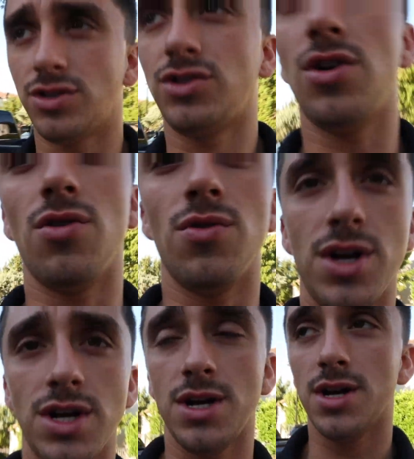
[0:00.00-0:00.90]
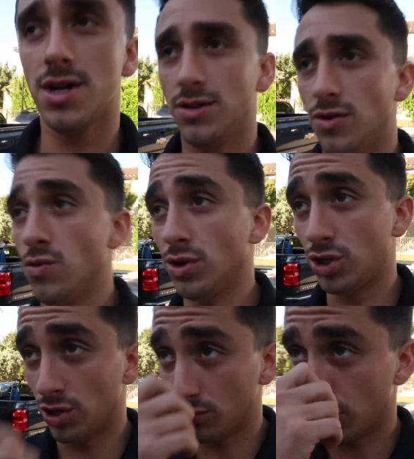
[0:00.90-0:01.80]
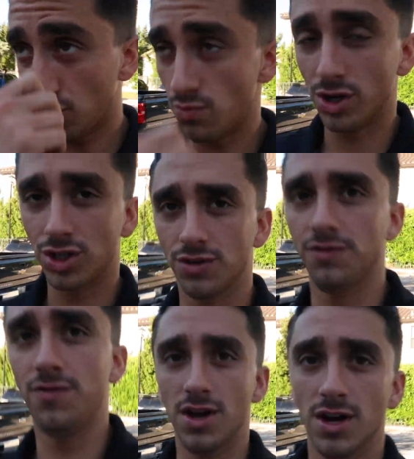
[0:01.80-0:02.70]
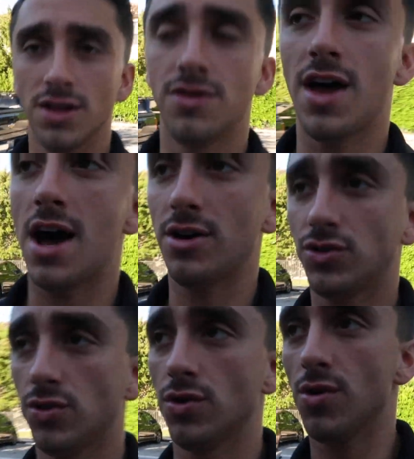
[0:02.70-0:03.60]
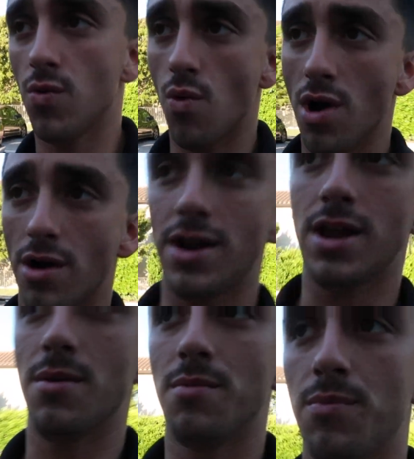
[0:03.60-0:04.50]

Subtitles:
So don't want to show too much of the house or where I am,